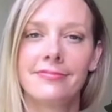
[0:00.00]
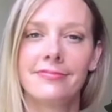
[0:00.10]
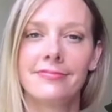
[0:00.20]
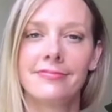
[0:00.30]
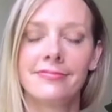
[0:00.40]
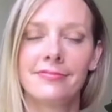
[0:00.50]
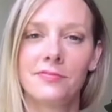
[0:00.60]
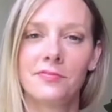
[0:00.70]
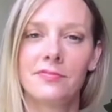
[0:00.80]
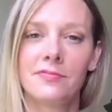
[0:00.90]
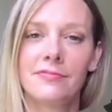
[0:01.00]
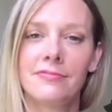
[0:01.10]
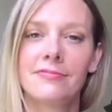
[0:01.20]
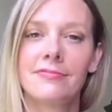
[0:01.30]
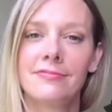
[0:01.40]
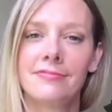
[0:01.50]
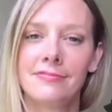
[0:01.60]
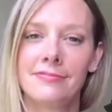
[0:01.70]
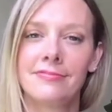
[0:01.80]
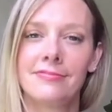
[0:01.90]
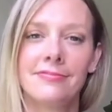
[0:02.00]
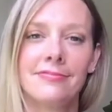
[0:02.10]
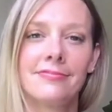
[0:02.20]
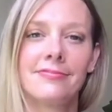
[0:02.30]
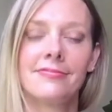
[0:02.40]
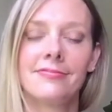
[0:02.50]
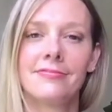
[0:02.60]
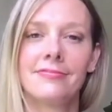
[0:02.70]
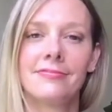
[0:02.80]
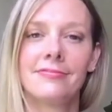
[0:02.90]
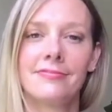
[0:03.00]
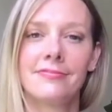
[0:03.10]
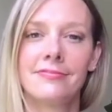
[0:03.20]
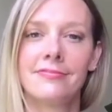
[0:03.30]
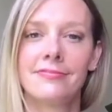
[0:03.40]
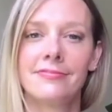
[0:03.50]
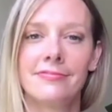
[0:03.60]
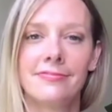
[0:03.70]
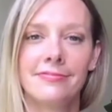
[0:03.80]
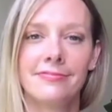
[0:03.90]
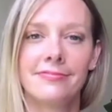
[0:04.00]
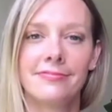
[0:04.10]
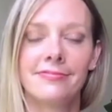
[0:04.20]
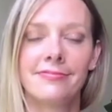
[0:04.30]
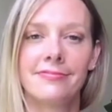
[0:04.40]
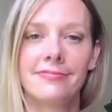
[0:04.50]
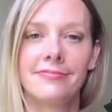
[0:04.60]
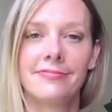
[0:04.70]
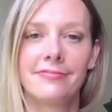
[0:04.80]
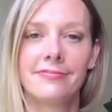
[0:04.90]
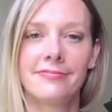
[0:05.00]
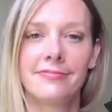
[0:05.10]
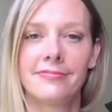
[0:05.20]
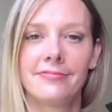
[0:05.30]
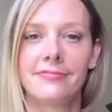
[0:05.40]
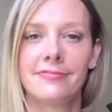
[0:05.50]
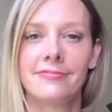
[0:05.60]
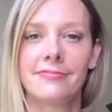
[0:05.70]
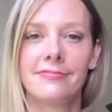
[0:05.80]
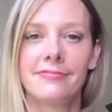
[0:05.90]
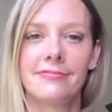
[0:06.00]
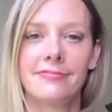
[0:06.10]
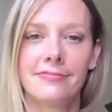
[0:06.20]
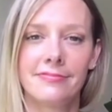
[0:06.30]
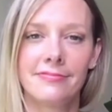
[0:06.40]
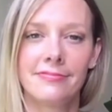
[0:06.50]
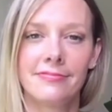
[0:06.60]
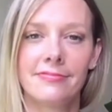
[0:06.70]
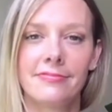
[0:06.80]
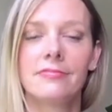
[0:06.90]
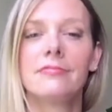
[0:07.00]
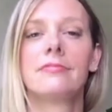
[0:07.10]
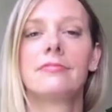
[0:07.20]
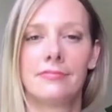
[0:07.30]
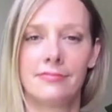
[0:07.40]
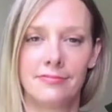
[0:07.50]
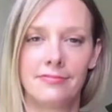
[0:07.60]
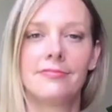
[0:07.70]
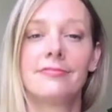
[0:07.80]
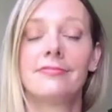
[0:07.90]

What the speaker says: [no speech]